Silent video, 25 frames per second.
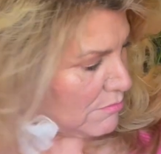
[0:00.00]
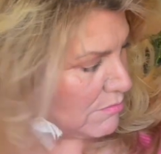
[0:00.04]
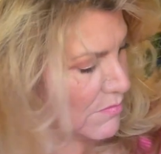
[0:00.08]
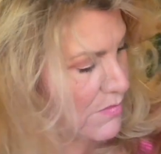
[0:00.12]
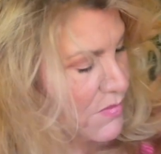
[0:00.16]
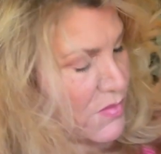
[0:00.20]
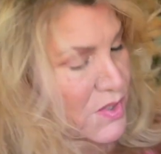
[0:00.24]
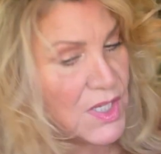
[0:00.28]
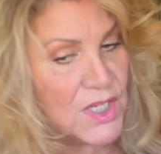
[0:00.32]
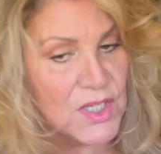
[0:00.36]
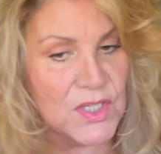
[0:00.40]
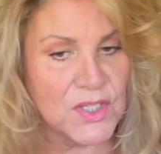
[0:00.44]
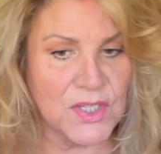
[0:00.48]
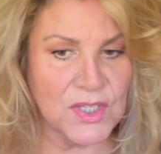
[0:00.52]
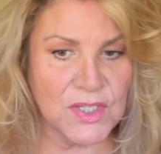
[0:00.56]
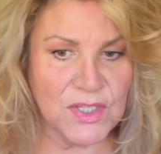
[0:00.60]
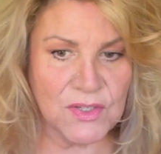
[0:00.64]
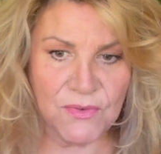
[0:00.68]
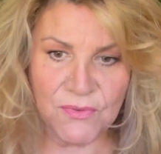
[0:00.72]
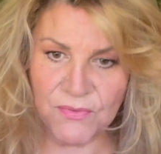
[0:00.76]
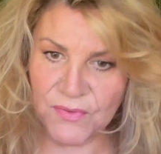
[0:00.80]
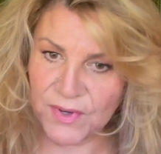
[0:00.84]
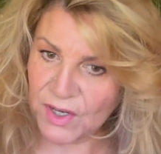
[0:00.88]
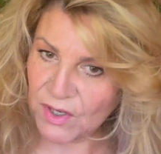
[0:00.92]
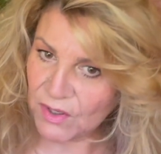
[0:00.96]
This is a
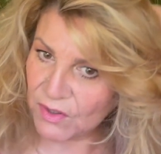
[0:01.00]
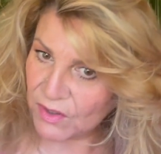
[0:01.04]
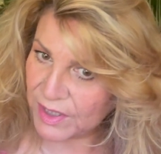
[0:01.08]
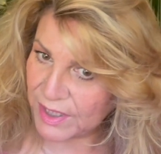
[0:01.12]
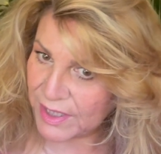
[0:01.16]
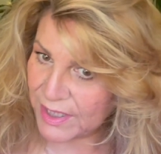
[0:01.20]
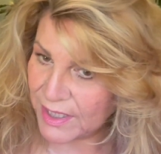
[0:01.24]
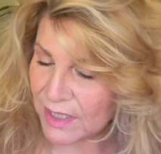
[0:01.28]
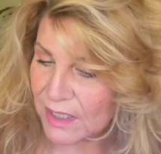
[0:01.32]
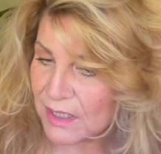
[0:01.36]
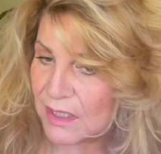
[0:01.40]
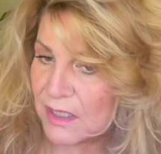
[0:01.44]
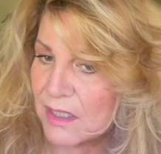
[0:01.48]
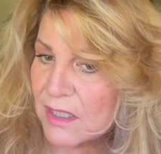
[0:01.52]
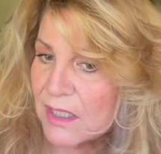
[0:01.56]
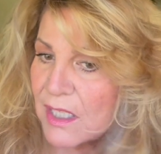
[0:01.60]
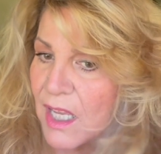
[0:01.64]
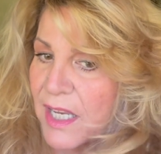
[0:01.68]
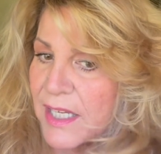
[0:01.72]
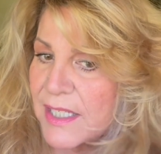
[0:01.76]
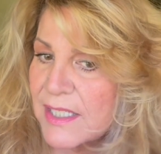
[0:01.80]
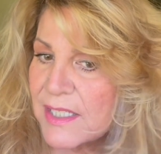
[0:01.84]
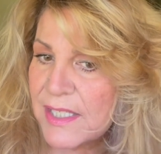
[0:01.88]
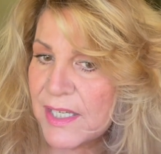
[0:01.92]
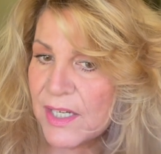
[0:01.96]
fairly
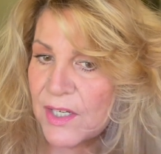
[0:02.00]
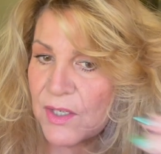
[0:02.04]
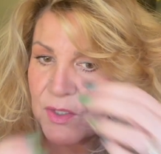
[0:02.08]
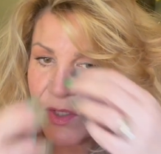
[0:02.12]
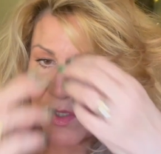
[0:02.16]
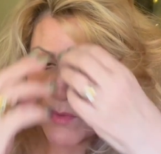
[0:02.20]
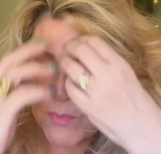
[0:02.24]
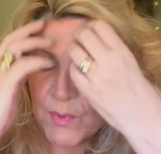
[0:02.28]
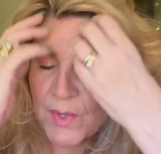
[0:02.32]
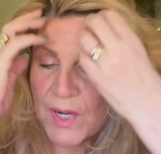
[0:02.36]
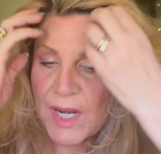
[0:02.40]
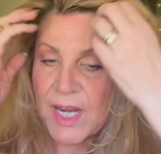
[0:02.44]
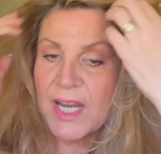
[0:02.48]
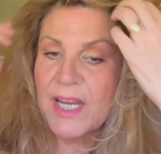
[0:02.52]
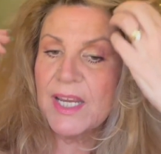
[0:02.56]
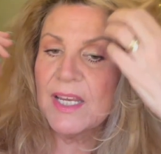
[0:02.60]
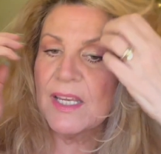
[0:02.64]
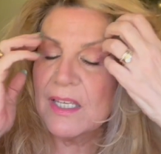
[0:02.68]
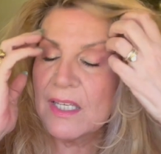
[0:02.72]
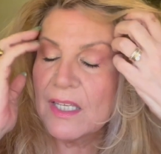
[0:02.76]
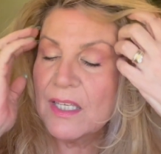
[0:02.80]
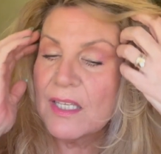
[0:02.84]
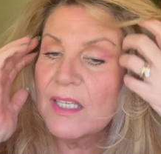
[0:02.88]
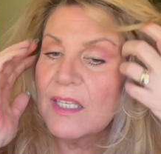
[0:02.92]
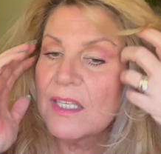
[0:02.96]
nice hairspray,
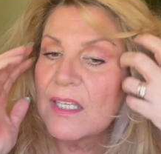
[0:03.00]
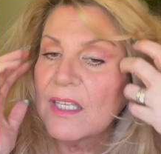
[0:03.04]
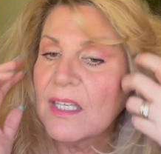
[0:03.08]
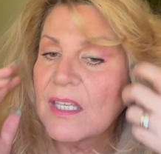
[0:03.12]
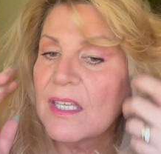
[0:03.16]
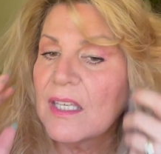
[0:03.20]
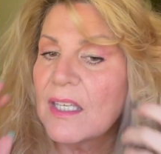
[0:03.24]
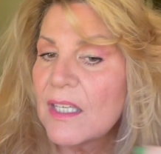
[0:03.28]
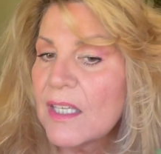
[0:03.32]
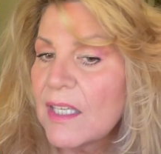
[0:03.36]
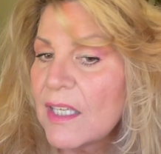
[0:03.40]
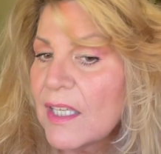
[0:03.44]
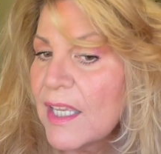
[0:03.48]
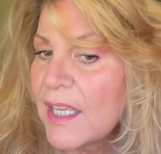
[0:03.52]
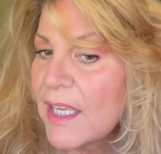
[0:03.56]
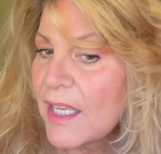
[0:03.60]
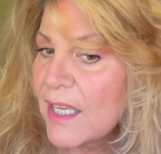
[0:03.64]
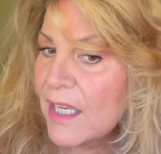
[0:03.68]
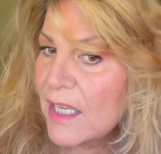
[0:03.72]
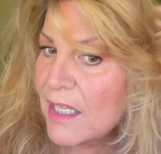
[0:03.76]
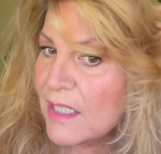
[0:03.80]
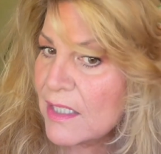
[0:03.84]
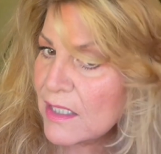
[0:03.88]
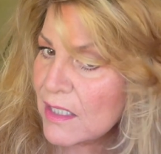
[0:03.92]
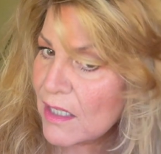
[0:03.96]

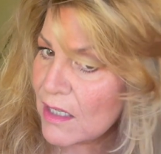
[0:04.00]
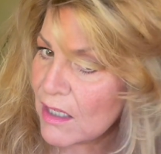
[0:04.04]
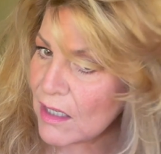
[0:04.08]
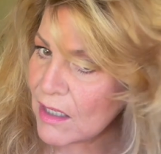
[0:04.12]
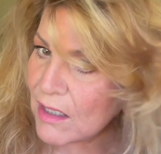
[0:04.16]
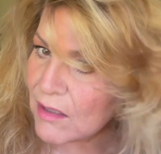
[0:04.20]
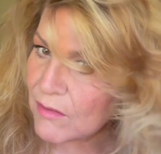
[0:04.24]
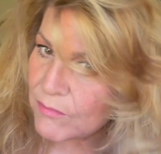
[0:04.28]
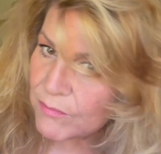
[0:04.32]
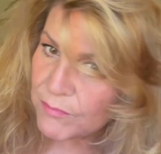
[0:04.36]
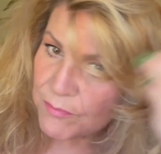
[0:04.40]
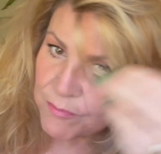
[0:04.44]
and